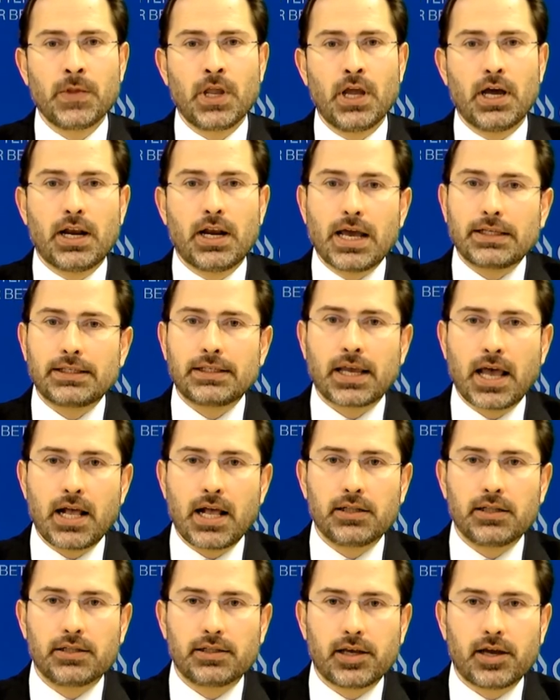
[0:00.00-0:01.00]
and has
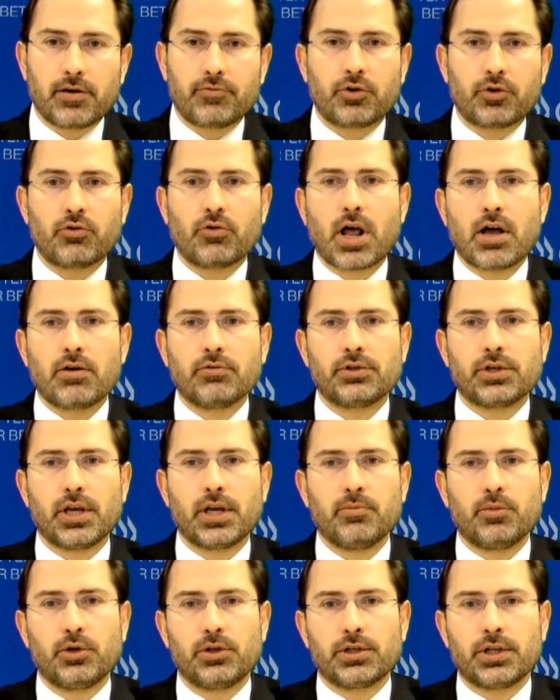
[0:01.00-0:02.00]
held several
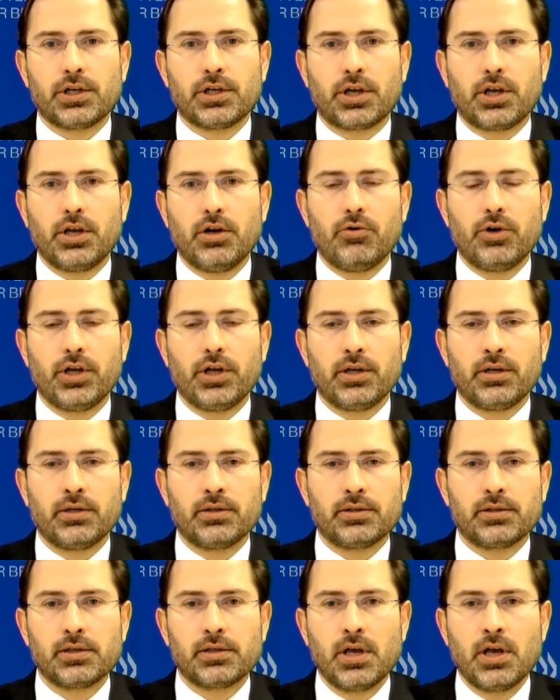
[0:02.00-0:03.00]
roundtables and
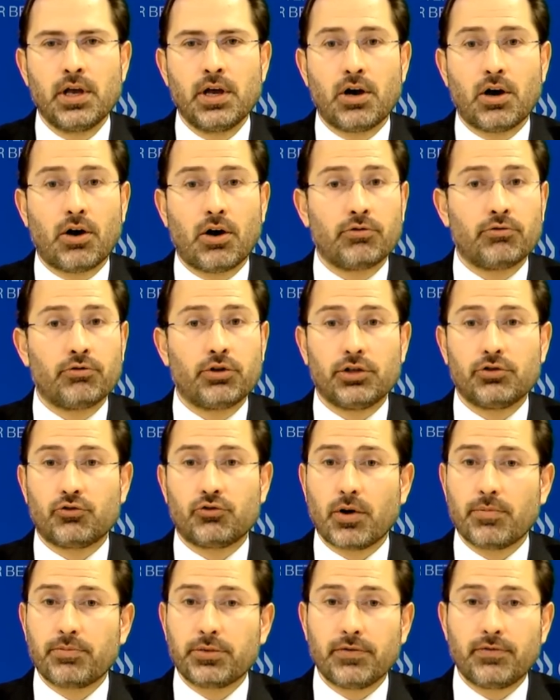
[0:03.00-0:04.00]
hearings on
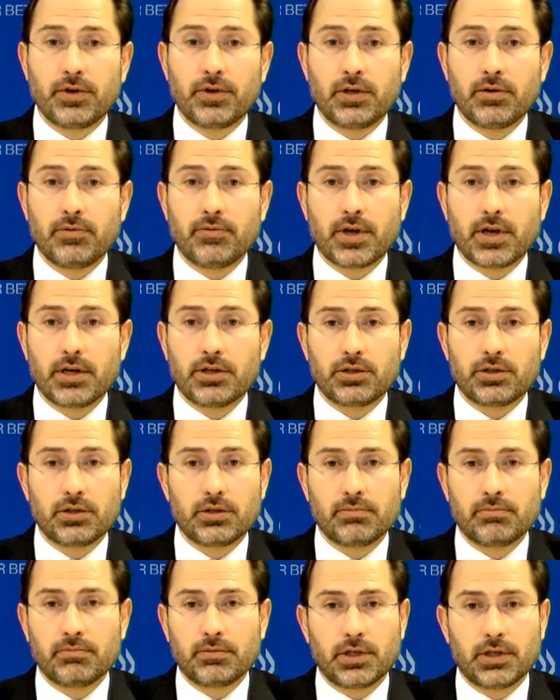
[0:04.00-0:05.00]
disruptive
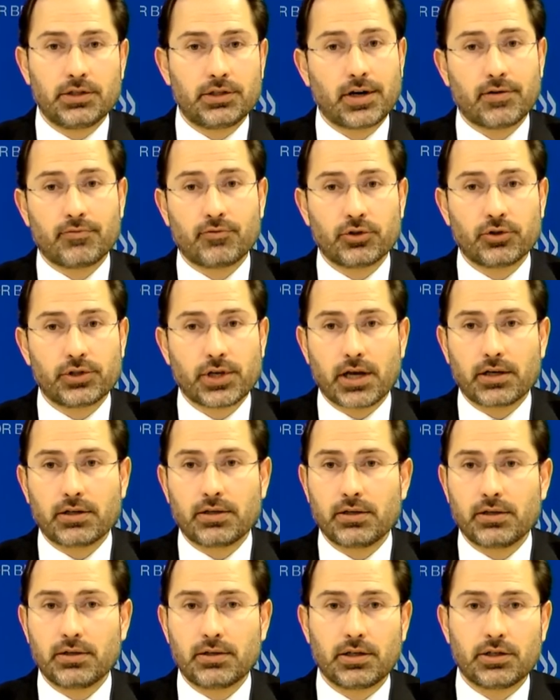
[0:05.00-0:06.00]
innovation in several sectors,